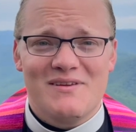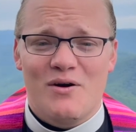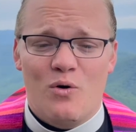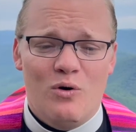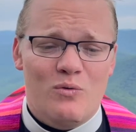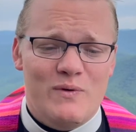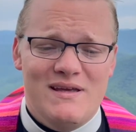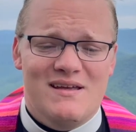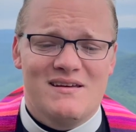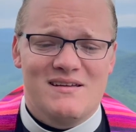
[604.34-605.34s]
or we
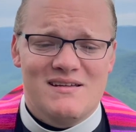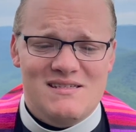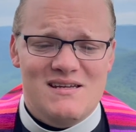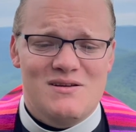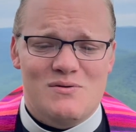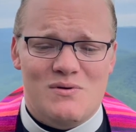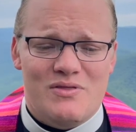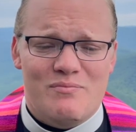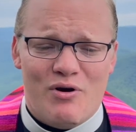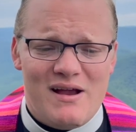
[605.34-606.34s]
can continue on
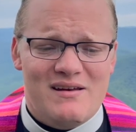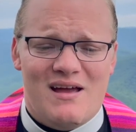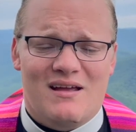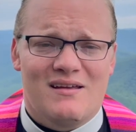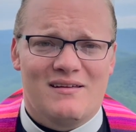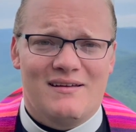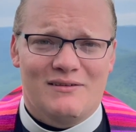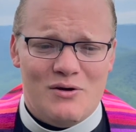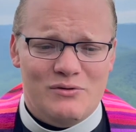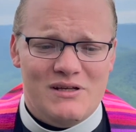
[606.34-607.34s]
the breakneck and
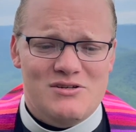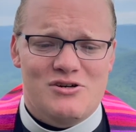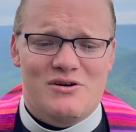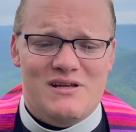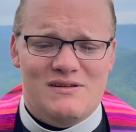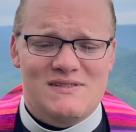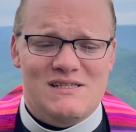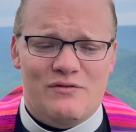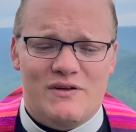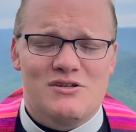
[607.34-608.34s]
lonely journey of
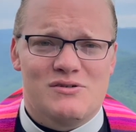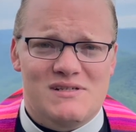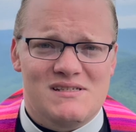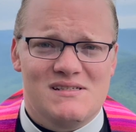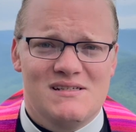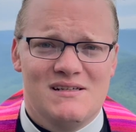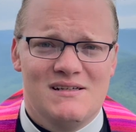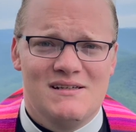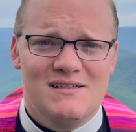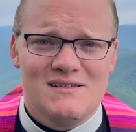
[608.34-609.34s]
self interest,
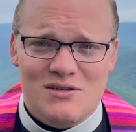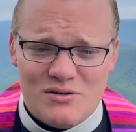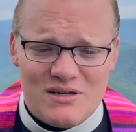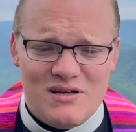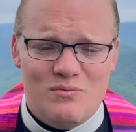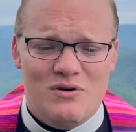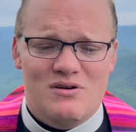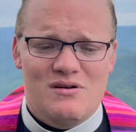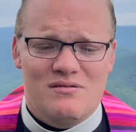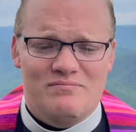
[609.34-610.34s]
turned inward
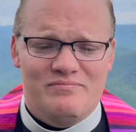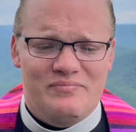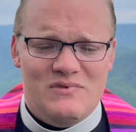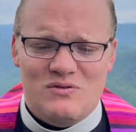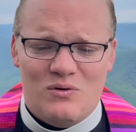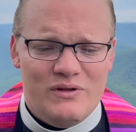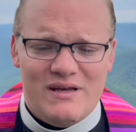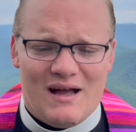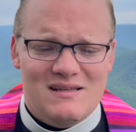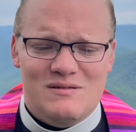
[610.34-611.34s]
to only
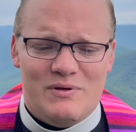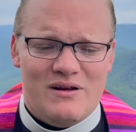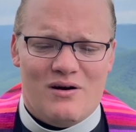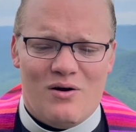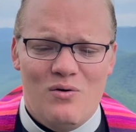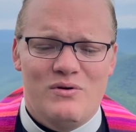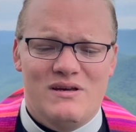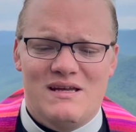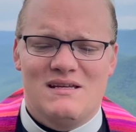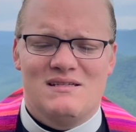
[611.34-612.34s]
contemplate our own
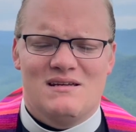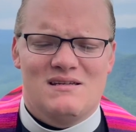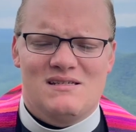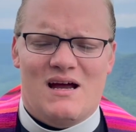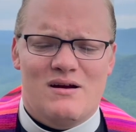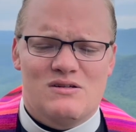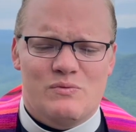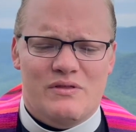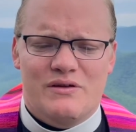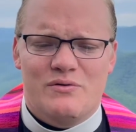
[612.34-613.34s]
needs and desires
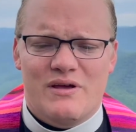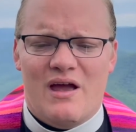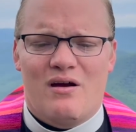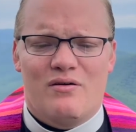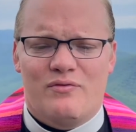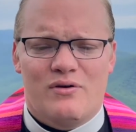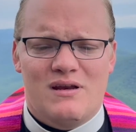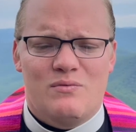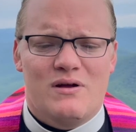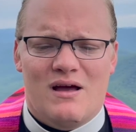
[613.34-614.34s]
with little care for
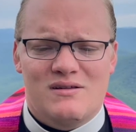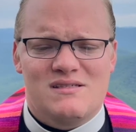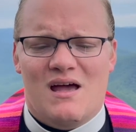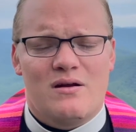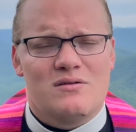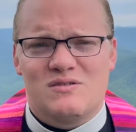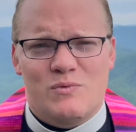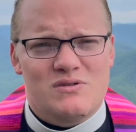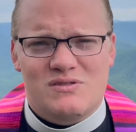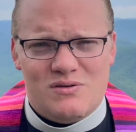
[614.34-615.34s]
anyone outside our
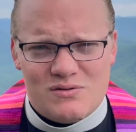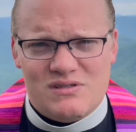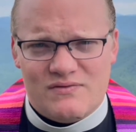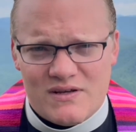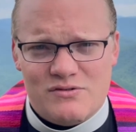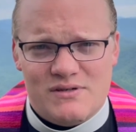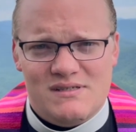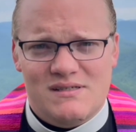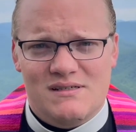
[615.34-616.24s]
small circles of interest.